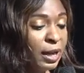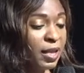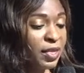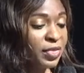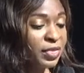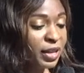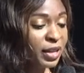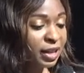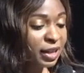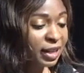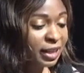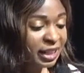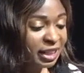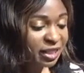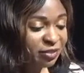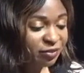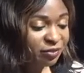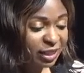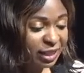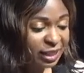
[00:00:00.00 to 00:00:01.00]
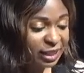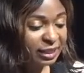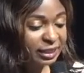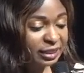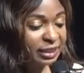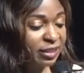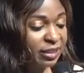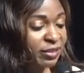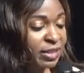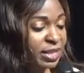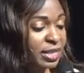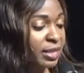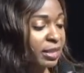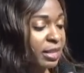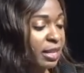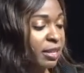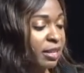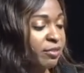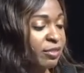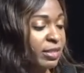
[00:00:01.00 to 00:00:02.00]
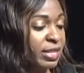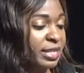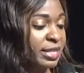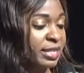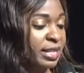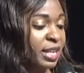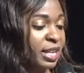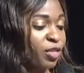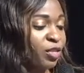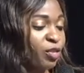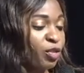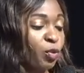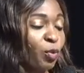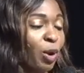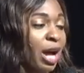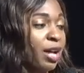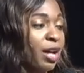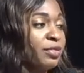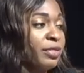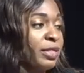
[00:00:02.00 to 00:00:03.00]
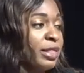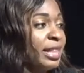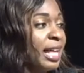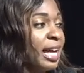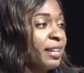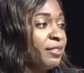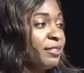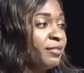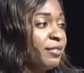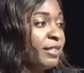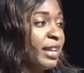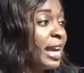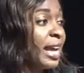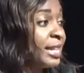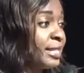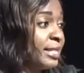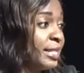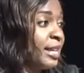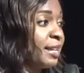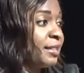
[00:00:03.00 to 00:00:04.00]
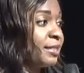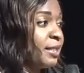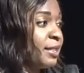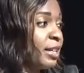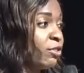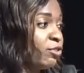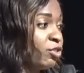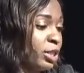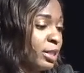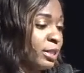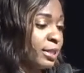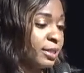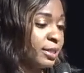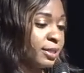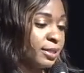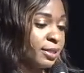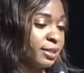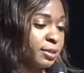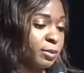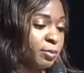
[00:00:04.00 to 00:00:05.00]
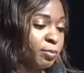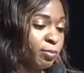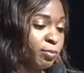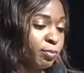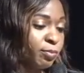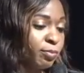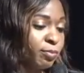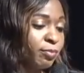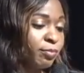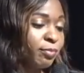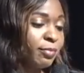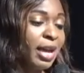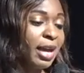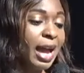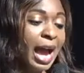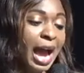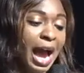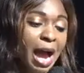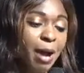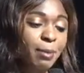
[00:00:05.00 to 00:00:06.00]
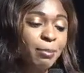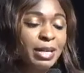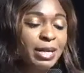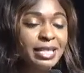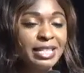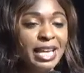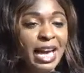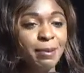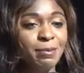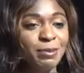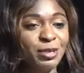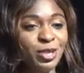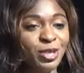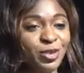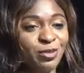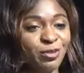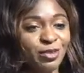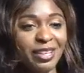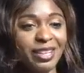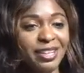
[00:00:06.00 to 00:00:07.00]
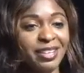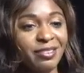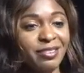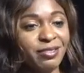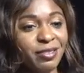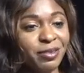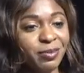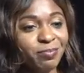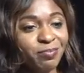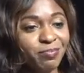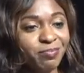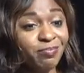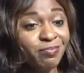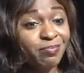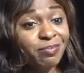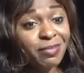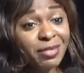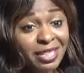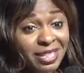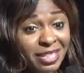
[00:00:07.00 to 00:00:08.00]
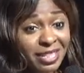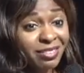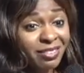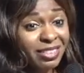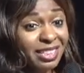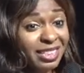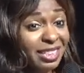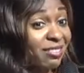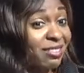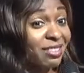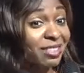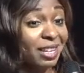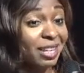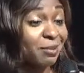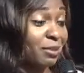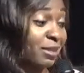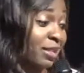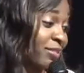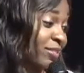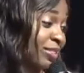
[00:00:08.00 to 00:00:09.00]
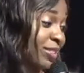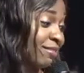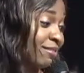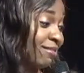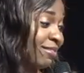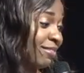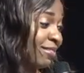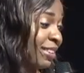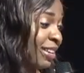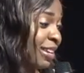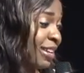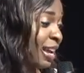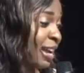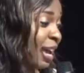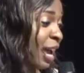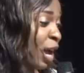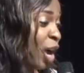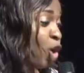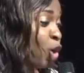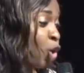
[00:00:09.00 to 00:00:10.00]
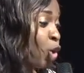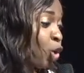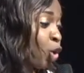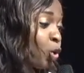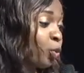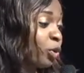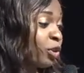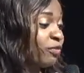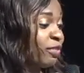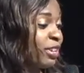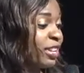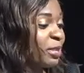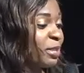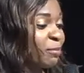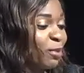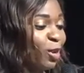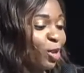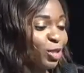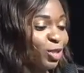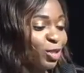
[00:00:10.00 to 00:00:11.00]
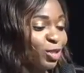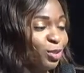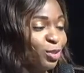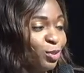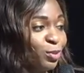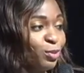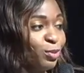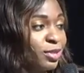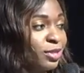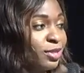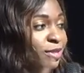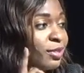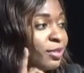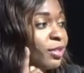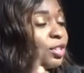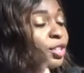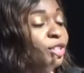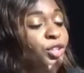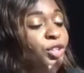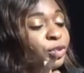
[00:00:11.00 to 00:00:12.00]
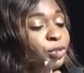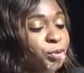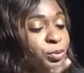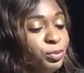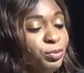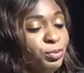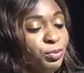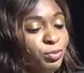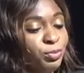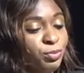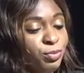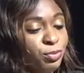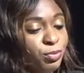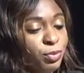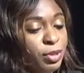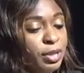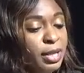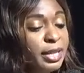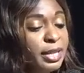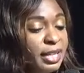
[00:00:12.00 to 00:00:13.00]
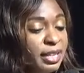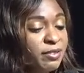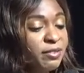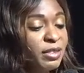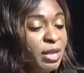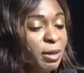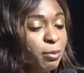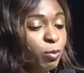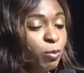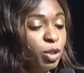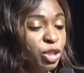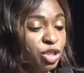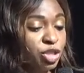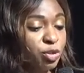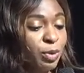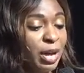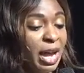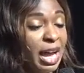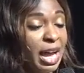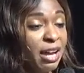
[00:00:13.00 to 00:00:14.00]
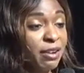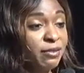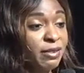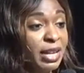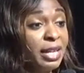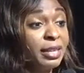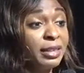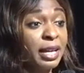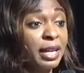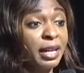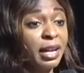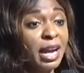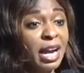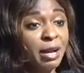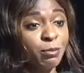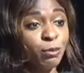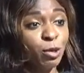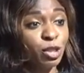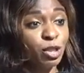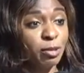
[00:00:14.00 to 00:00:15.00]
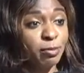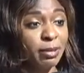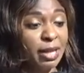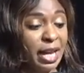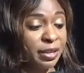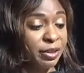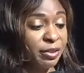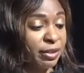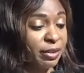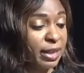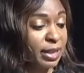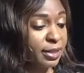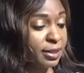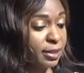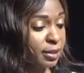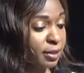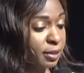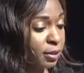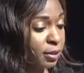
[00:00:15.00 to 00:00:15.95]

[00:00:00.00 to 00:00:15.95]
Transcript: The inconvenience of this love is seen throughout the life and death of Jesus. How many times do you forgive? 77 times 7. Who will feed the multitudes? You give them what you have and let God multiply the rest.